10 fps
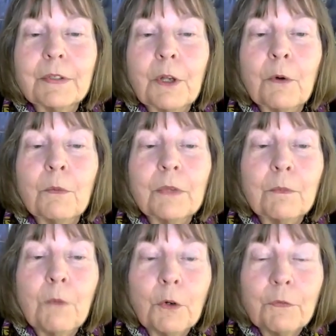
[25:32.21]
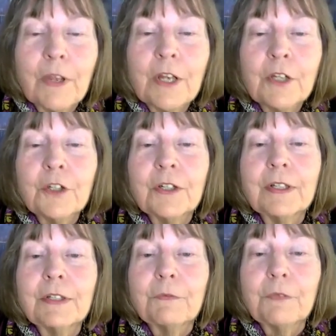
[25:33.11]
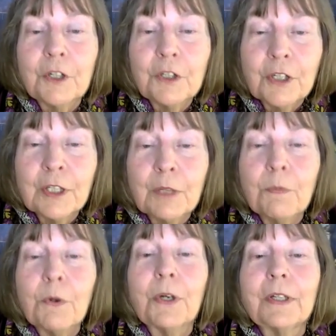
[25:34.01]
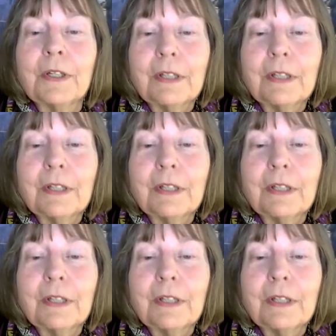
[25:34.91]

so the motivation is finishing the book